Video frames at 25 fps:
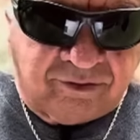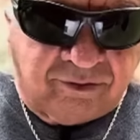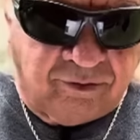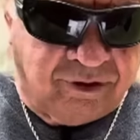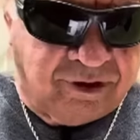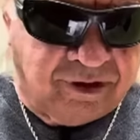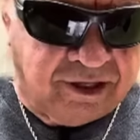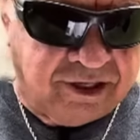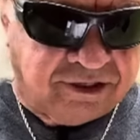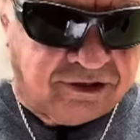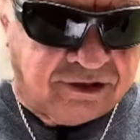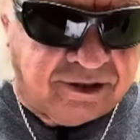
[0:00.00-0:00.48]

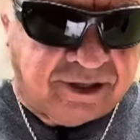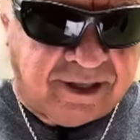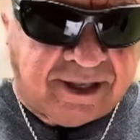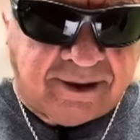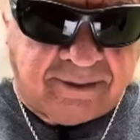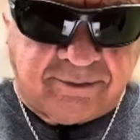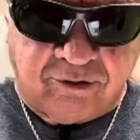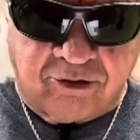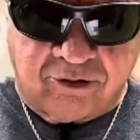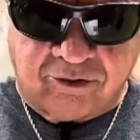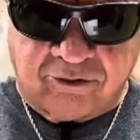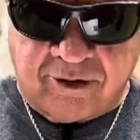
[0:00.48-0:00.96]
we'll get you
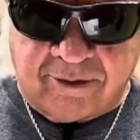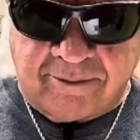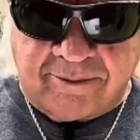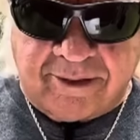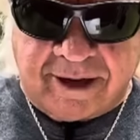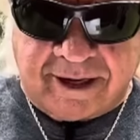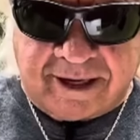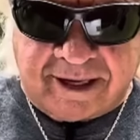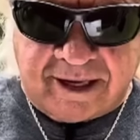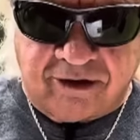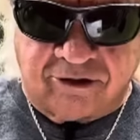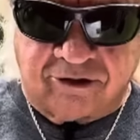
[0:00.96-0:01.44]
that book right
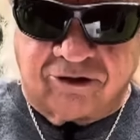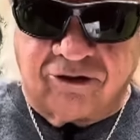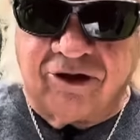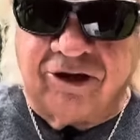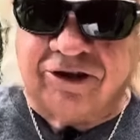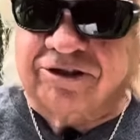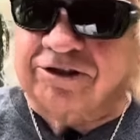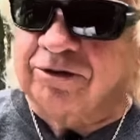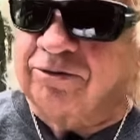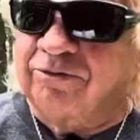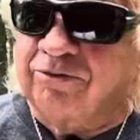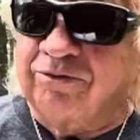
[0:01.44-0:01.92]
back out to
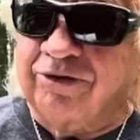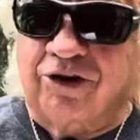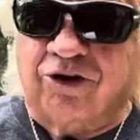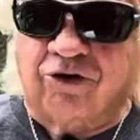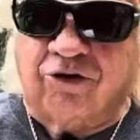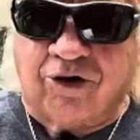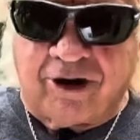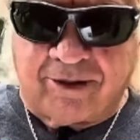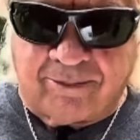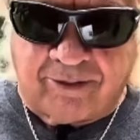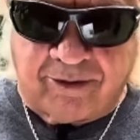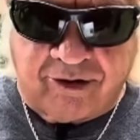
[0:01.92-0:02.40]
you. It's an
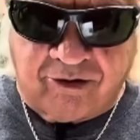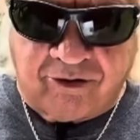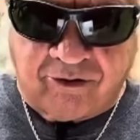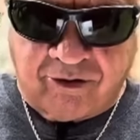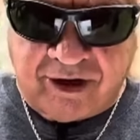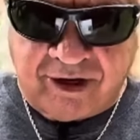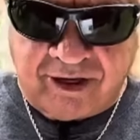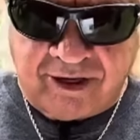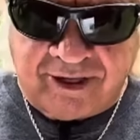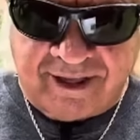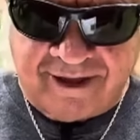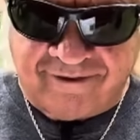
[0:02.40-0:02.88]
incredibly
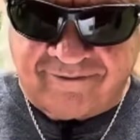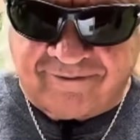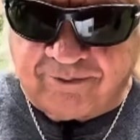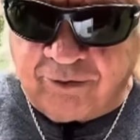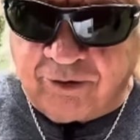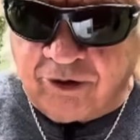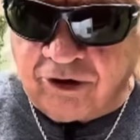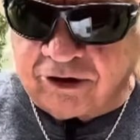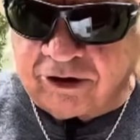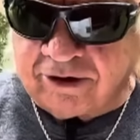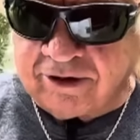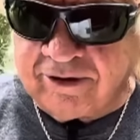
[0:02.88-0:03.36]
great gift
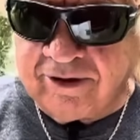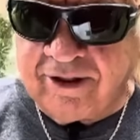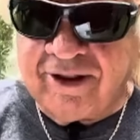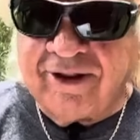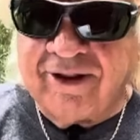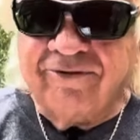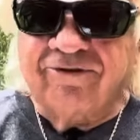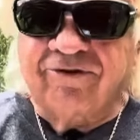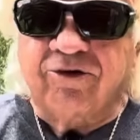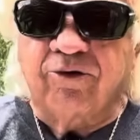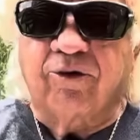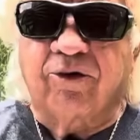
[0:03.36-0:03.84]
book.
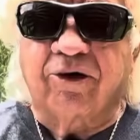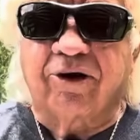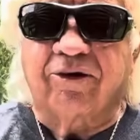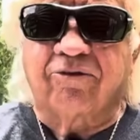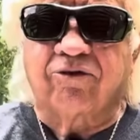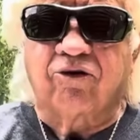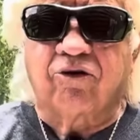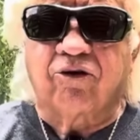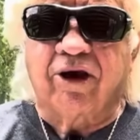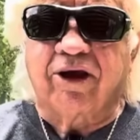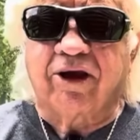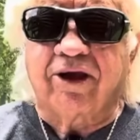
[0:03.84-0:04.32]
You want
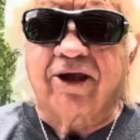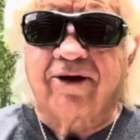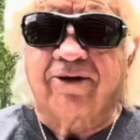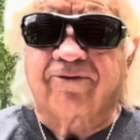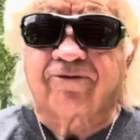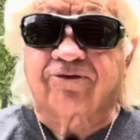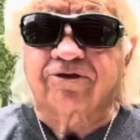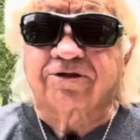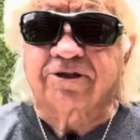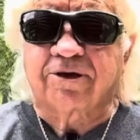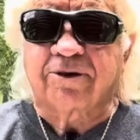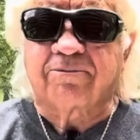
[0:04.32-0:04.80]
a great
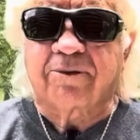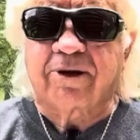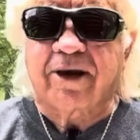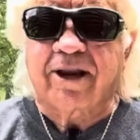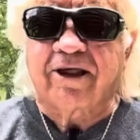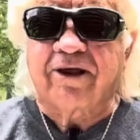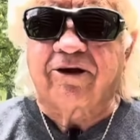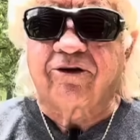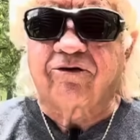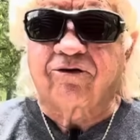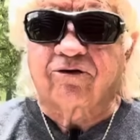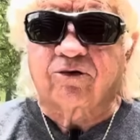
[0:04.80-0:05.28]
gift for
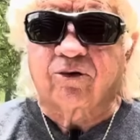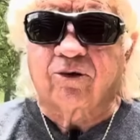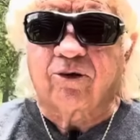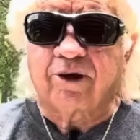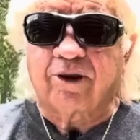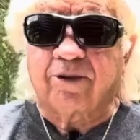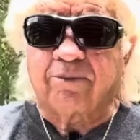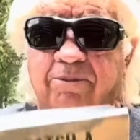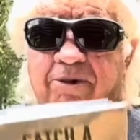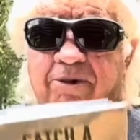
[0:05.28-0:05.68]
somebody under twenty